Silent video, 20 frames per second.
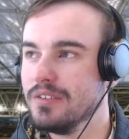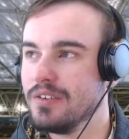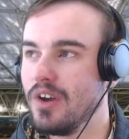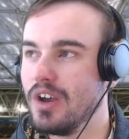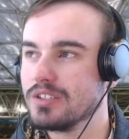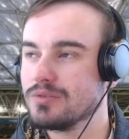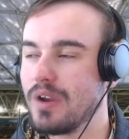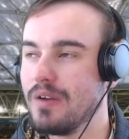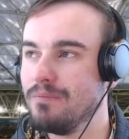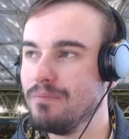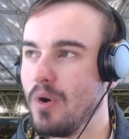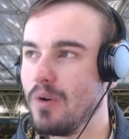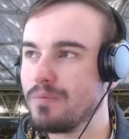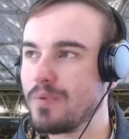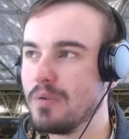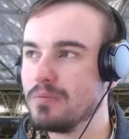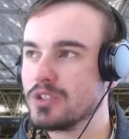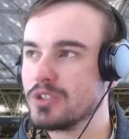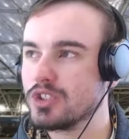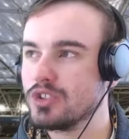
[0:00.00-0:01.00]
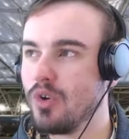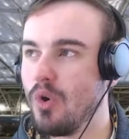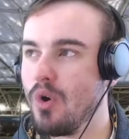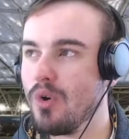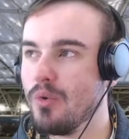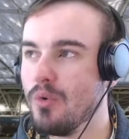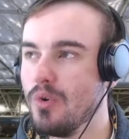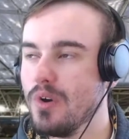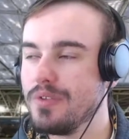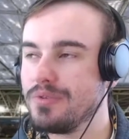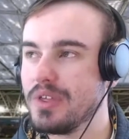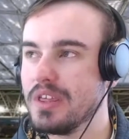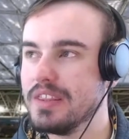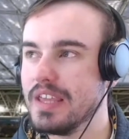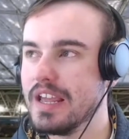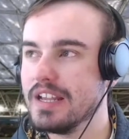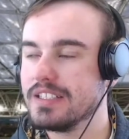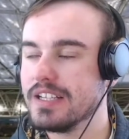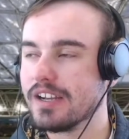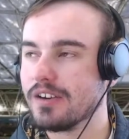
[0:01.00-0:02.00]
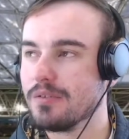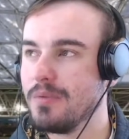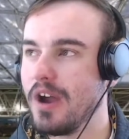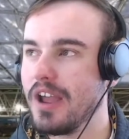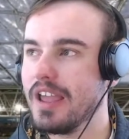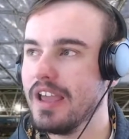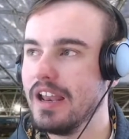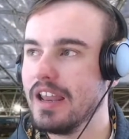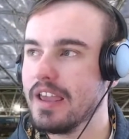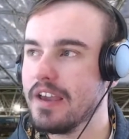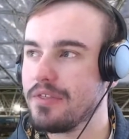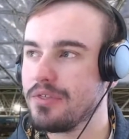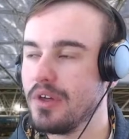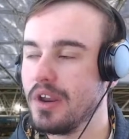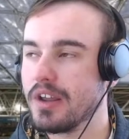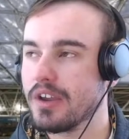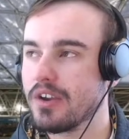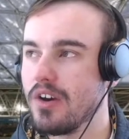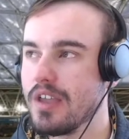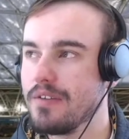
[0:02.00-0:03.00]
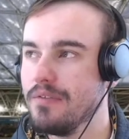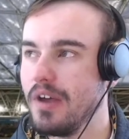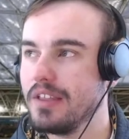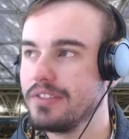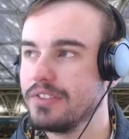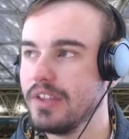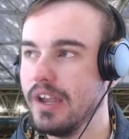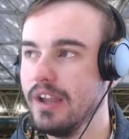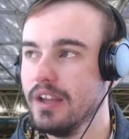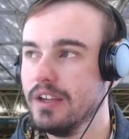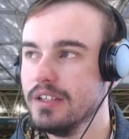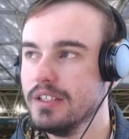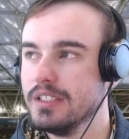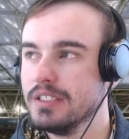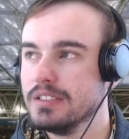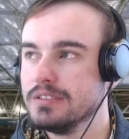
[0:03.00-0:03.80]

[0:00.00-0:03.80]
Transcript: Nice run forward from Sean Worthy there, tackled by Ilya Whanakoivata.